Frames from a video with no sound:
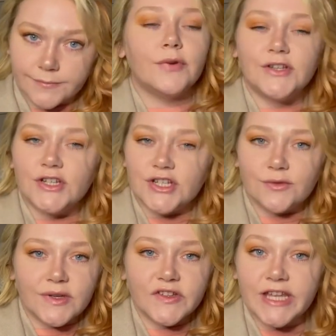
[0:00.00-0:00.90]
Patricia
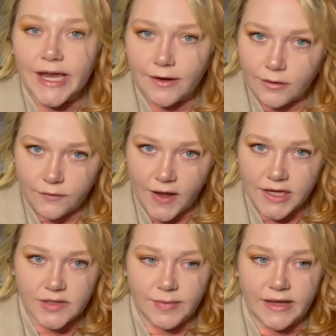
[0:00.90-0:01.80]
was terrified
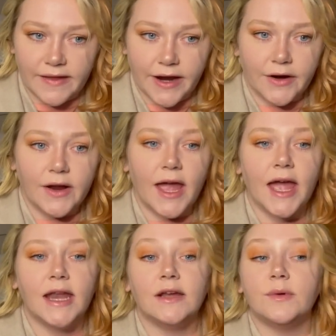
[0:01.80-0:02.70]
to be there,
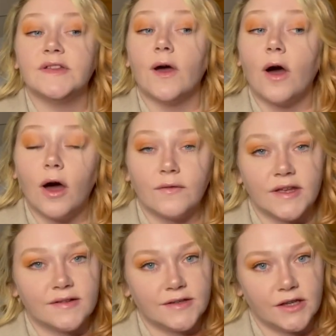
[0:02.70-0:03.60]
and it was
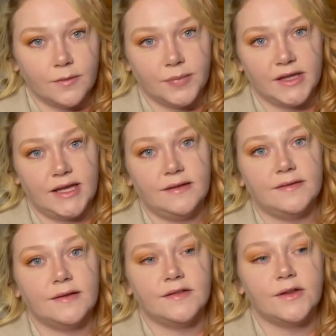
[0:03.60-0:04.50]
obvious to the police,
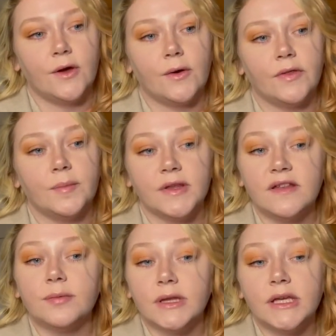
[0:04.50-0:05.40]
so the
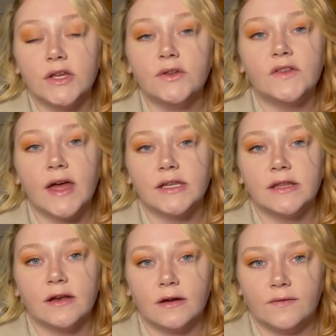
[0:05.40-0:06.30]
police really used that to
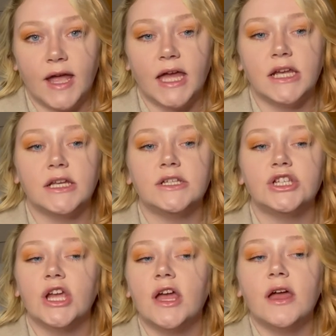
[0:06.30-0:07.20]
their advantage.
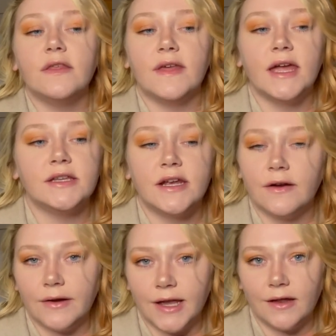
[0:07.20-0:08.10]
They
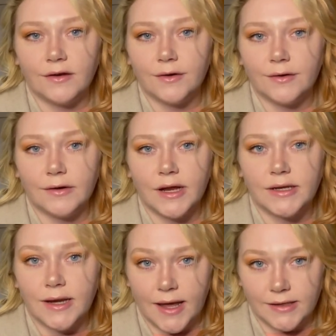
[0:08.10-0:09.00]
interrogated her at
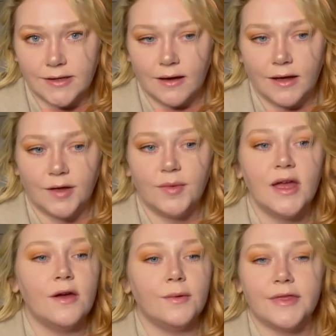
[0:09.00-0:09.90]
nighttime
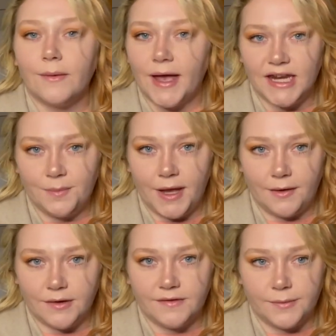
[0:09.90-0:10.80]
without any
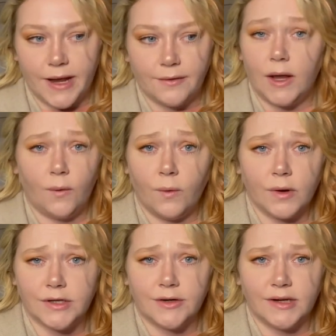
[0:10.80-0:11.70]
parents around or
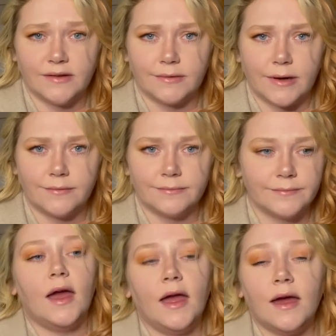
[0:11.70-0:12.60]
attorneys around.
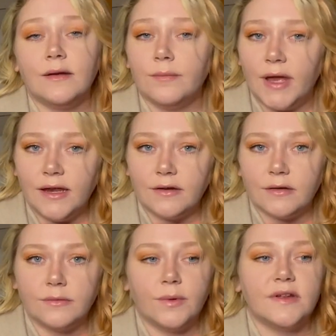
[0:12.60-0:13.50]
And
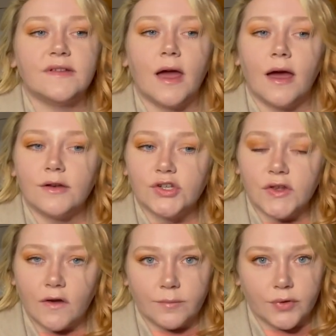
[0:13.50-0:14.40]
Maynard was actually
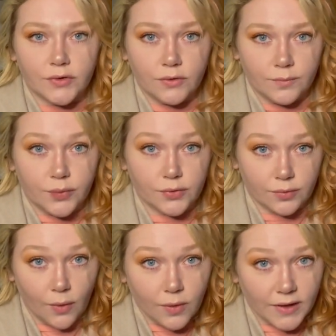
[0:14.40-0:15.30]
on
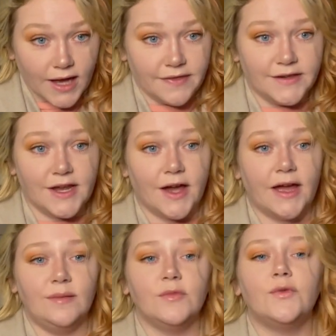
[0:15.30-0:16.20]
parole at the
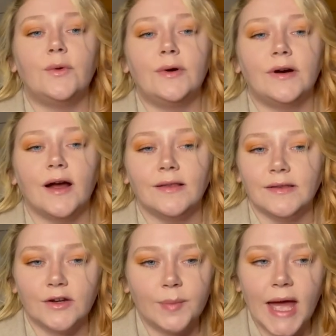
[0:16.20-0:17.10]
time for a
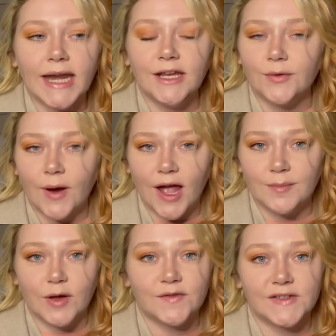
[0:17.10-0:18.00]
little petty
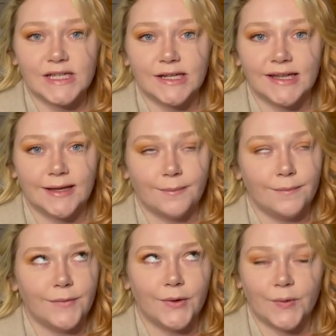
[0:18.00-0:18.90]
crime of
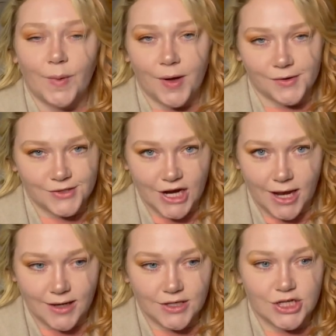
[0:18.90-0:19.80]
stealing milk bottle
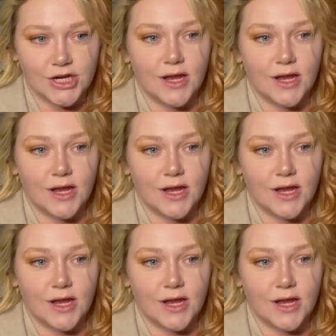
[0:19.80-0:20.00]
change.